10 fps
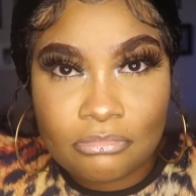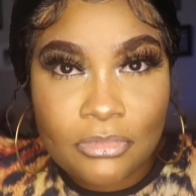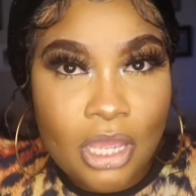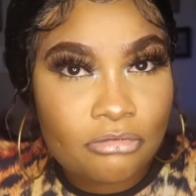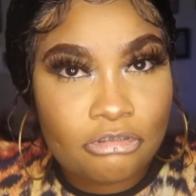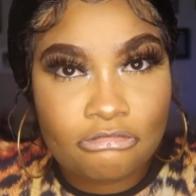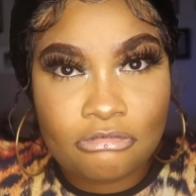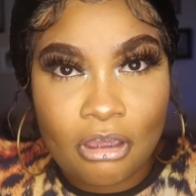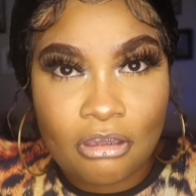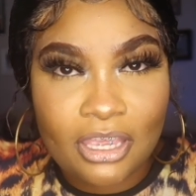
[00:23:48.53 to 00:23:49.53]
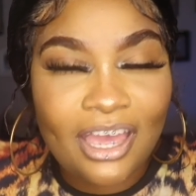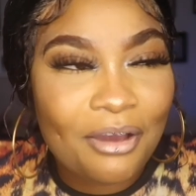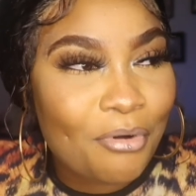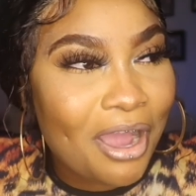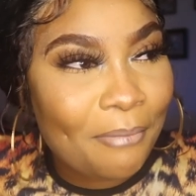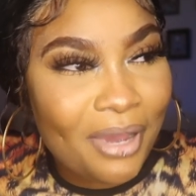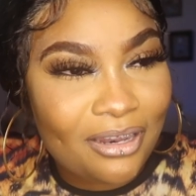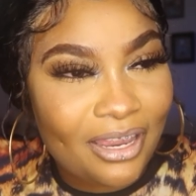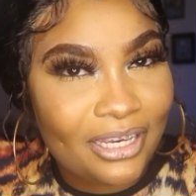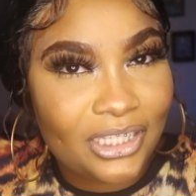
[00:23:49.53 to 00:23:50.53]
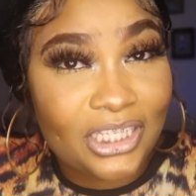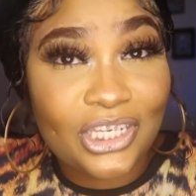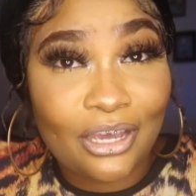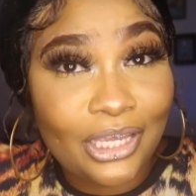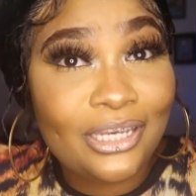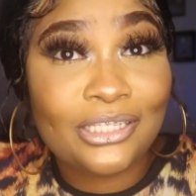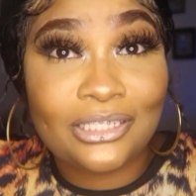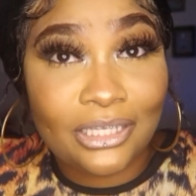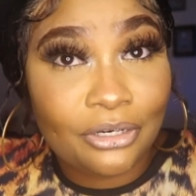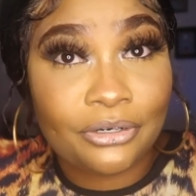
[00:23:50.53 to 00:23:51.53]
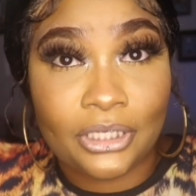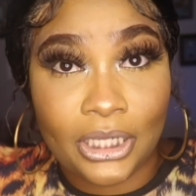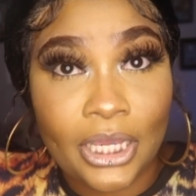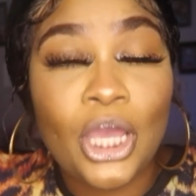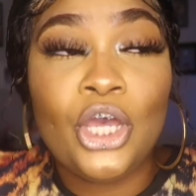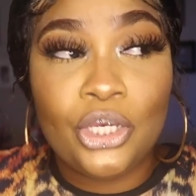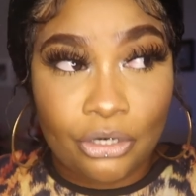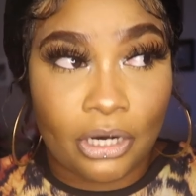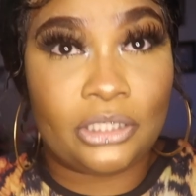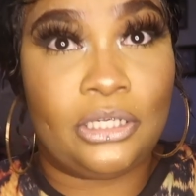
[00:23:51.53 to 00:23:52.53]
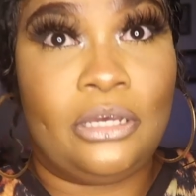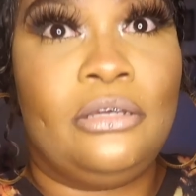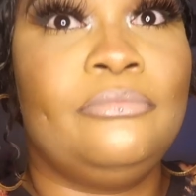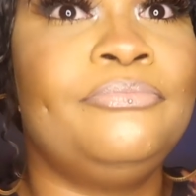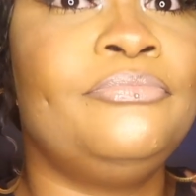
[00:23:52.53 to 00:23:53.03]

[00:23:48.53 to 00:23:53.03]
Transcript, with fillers: Not today, y'all. Why am I like this, y'all? It is literally dark time.